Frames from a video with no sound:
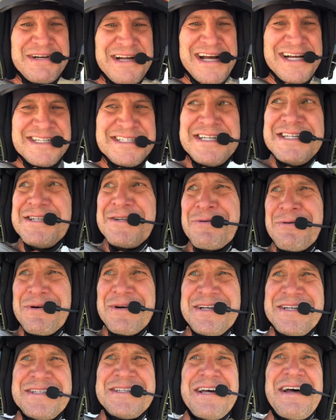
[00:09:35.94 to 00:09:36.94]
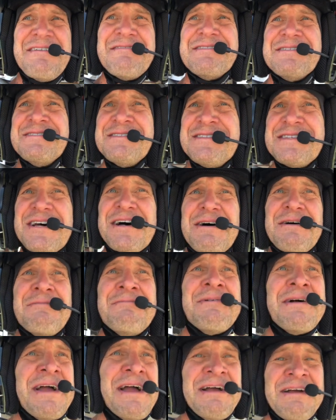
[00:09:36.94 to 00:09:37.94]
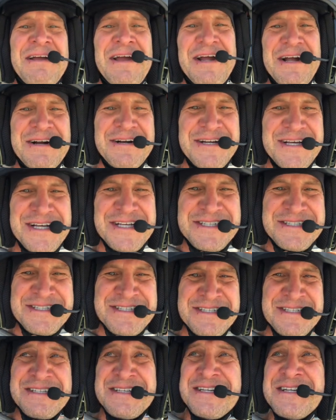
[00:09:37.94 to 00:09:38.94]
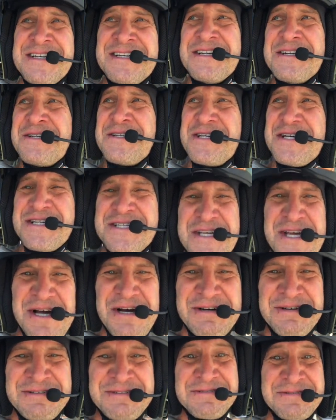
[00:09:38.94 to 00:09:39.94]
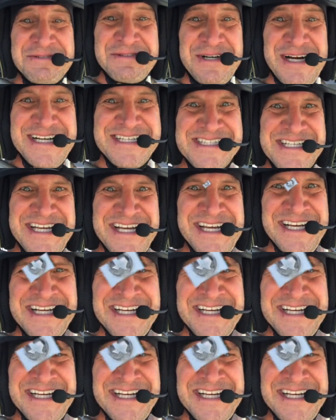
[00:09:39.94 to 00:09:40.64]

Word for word: 1927. So here it is, Cisco, crazy.